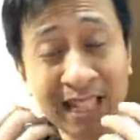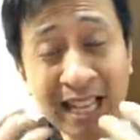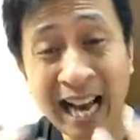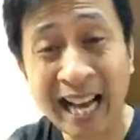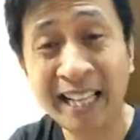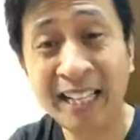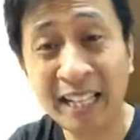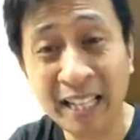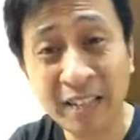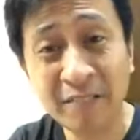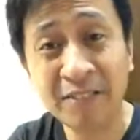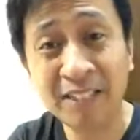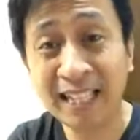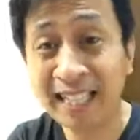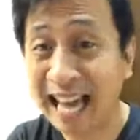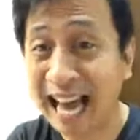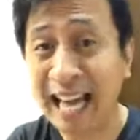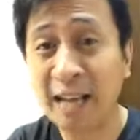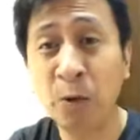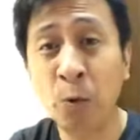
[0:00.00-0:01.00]
I lived in
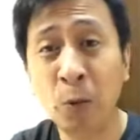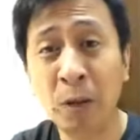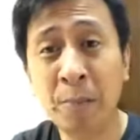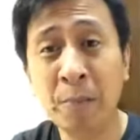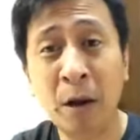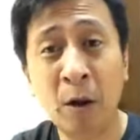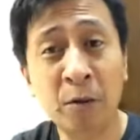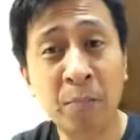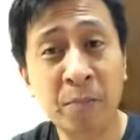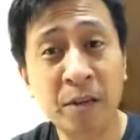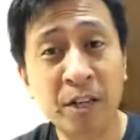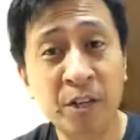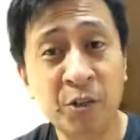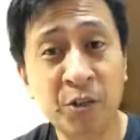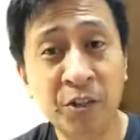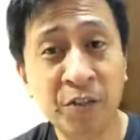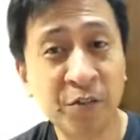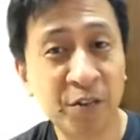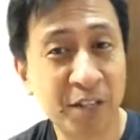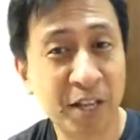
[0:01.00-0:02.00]
Anawim, our
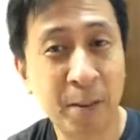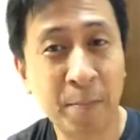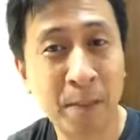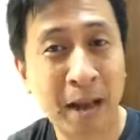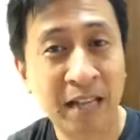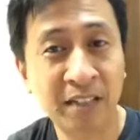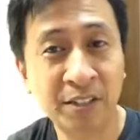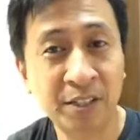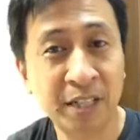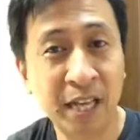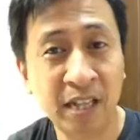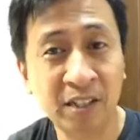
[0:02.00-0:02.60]
ministry for the abandoned